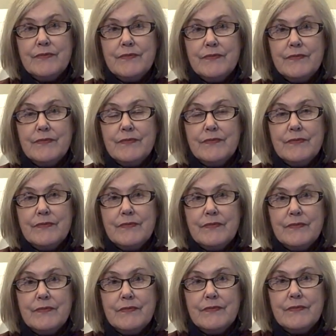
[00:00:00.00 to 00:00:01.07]

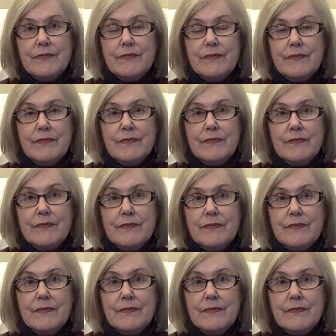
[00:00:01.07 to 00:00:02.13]

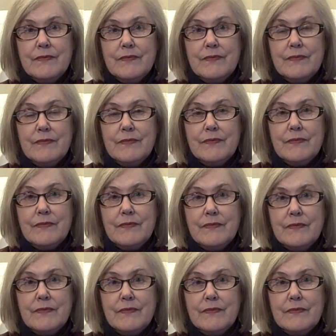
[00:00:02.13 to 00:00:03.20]

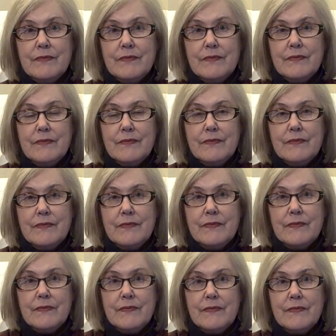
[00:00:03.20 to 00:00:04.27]
No one is speaking in this clip.